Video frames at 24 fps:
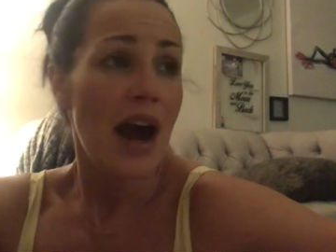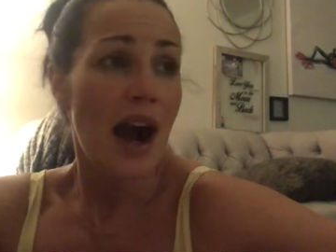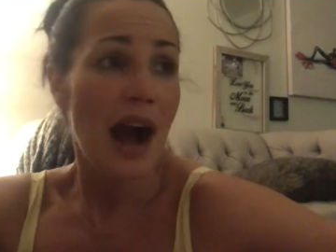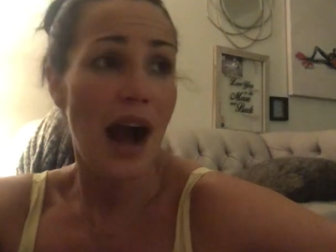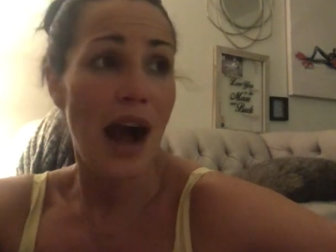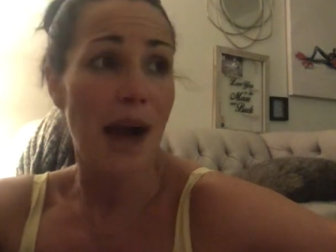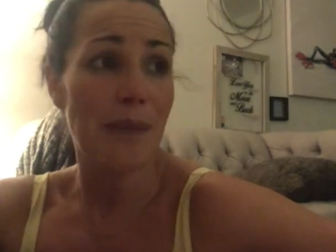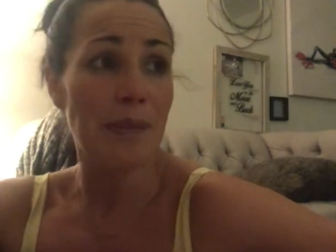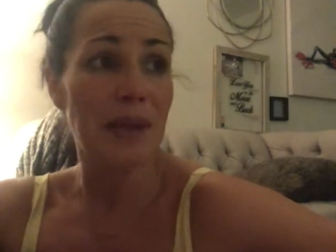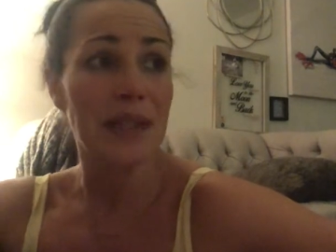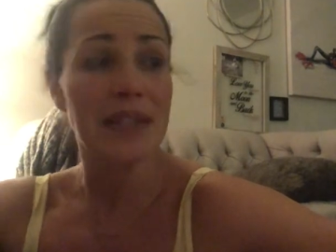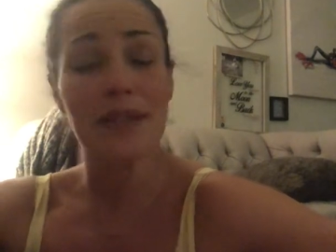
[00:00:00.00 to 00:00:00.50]

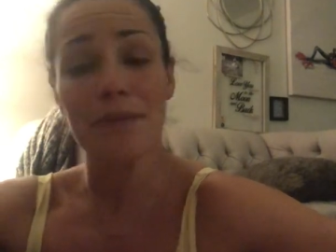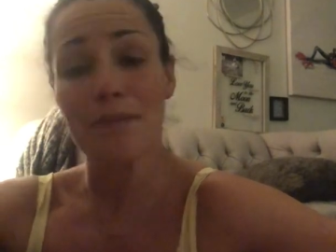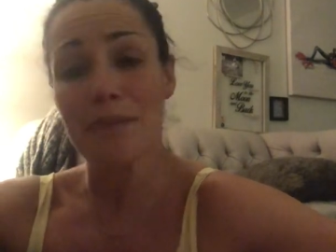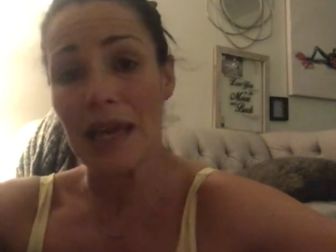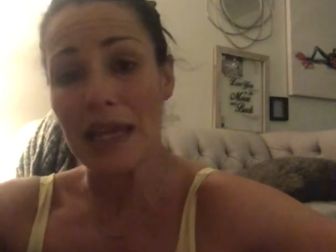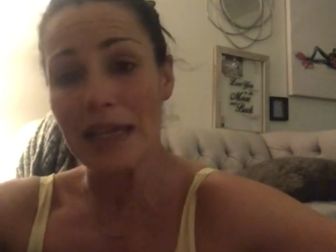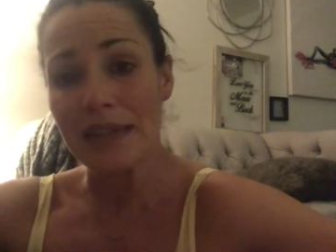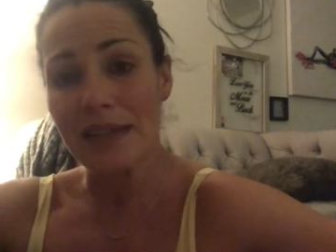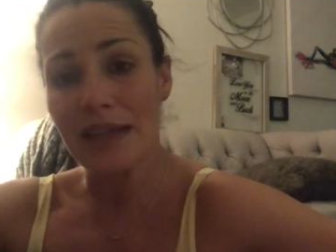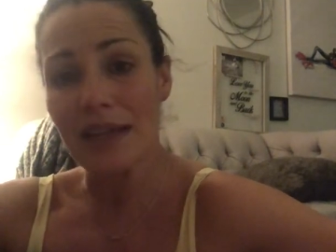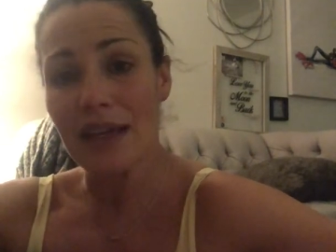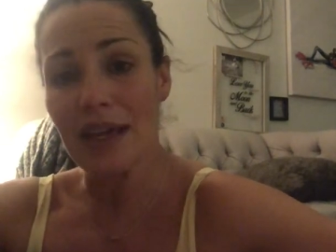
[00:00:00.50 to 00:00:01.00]
It's
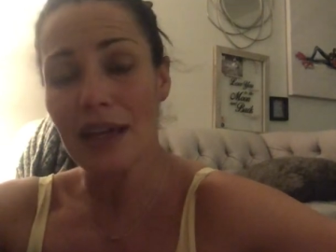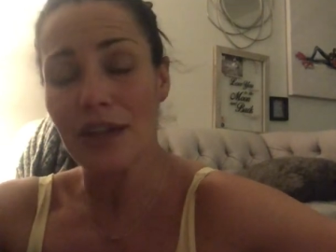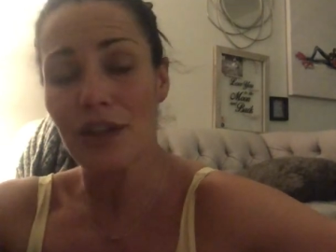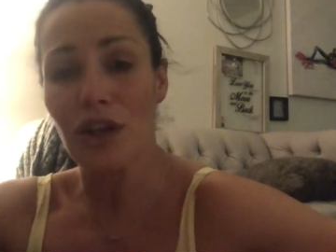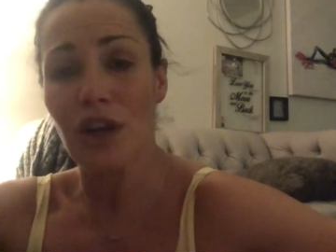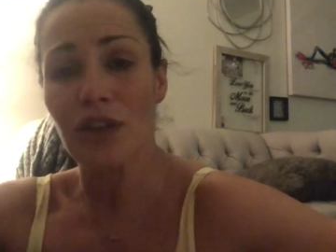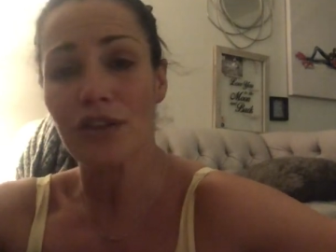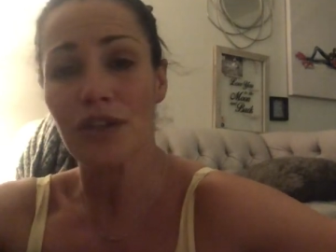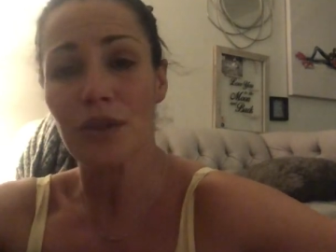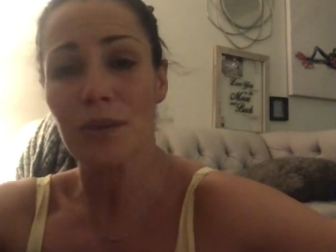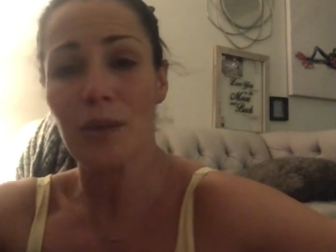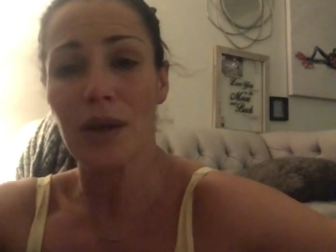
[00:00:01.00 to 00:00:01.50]
amazing. And you
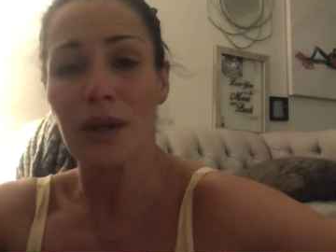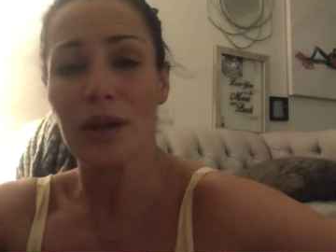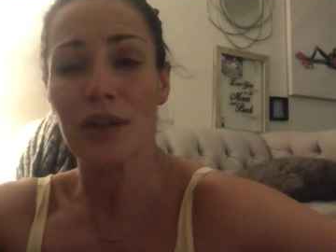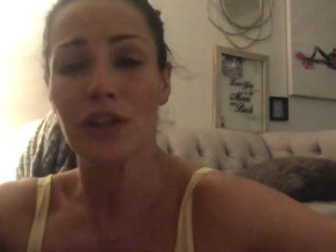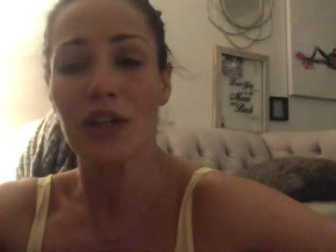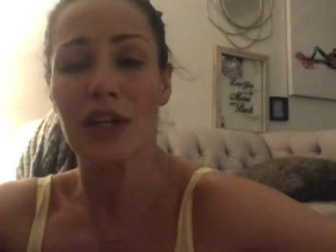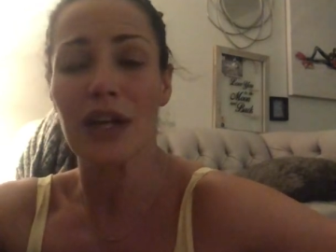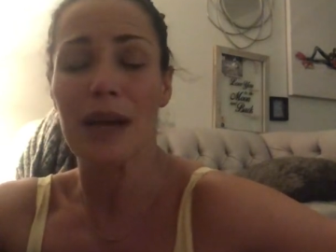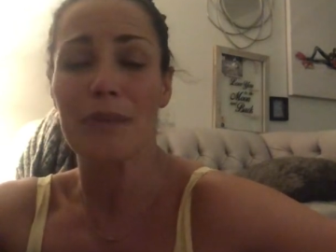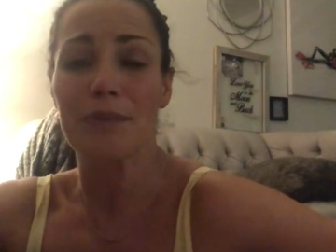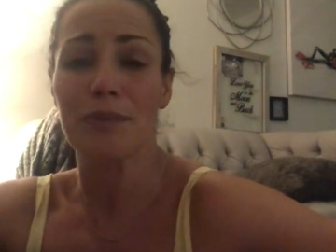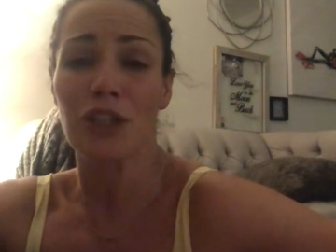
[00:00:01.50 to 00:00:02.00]
also want to
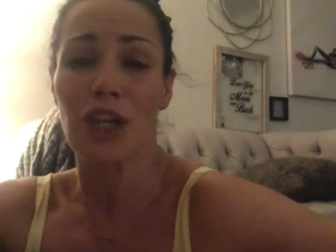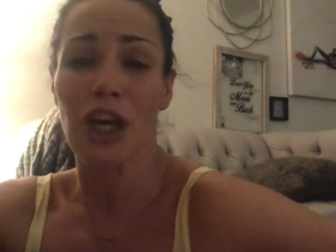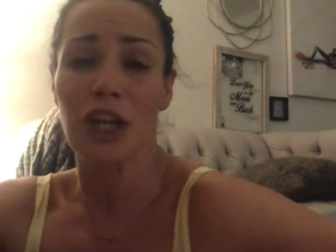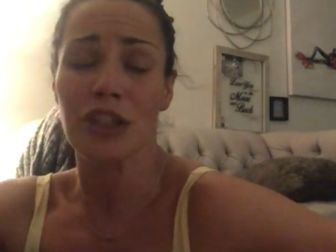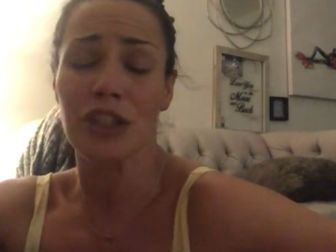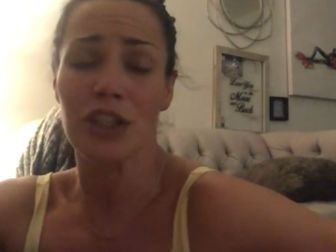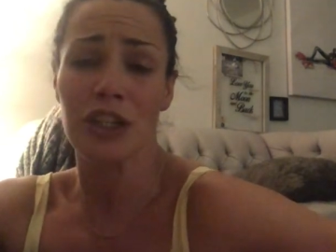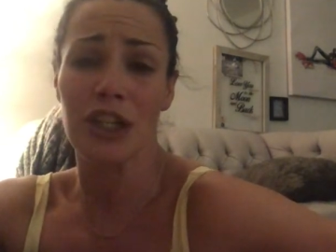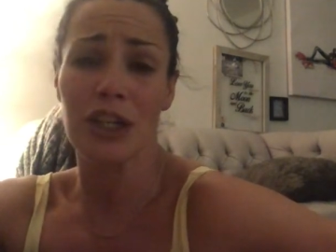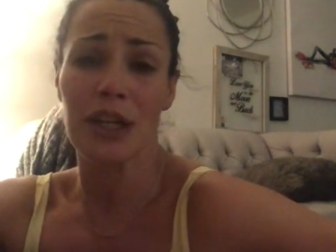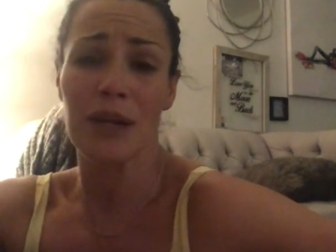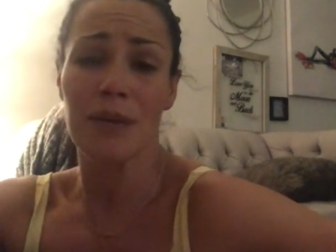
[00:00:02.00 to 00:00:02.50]
look up
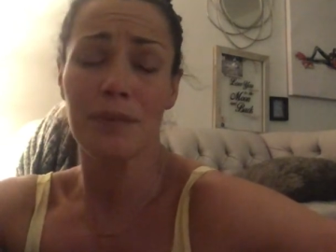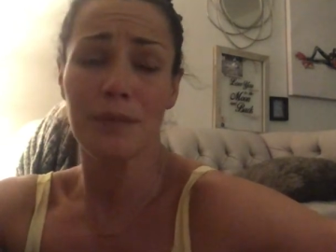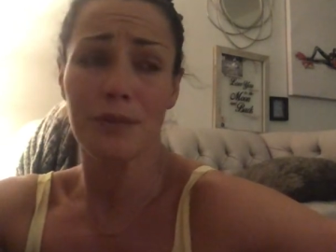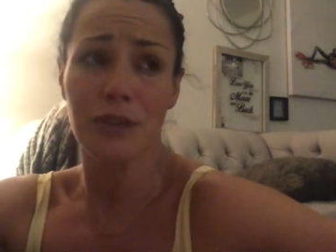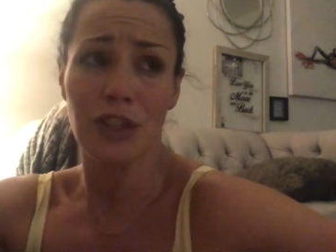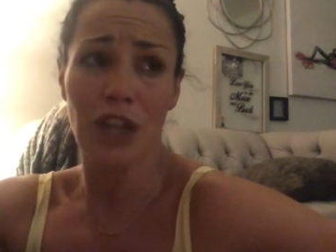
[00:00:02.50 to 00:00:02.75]
Dr.